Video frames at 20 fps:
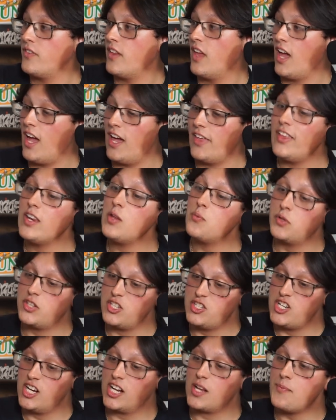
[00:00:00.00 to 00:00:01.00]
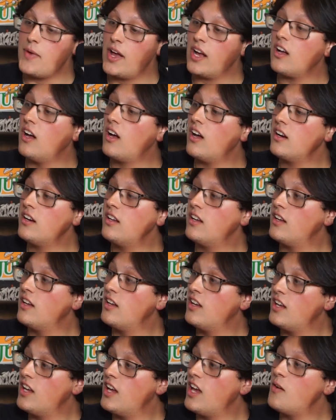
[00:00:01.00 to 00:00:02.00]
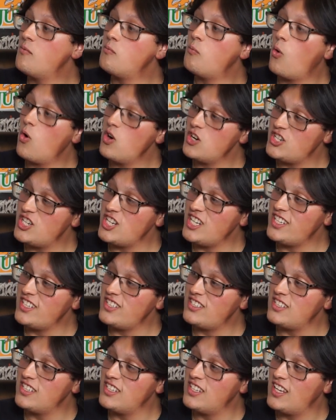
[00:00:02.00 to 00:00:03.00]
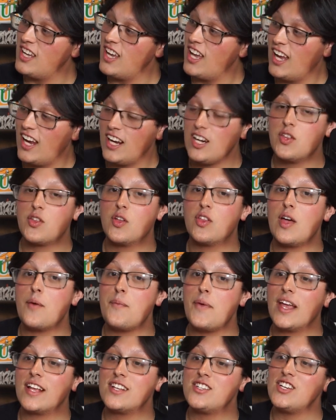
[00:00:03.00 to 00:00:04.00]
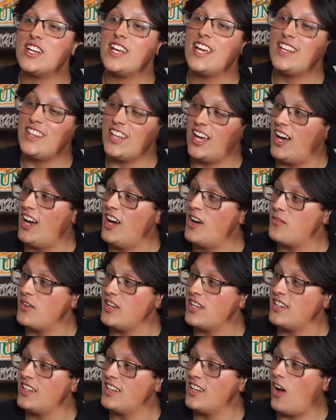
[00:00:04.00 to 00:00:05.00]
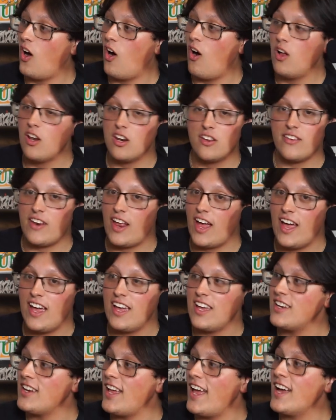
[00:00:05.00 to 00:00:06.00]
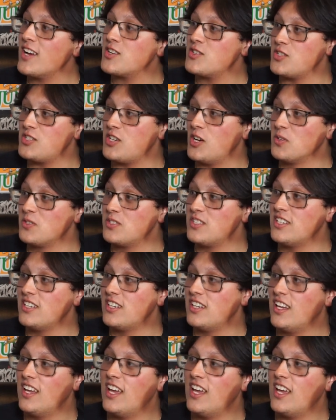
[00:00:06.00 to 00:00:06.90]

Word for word: And then you put the chicken back on, more cheese, and you throw that bitch in the oven, all of that, extra toasted.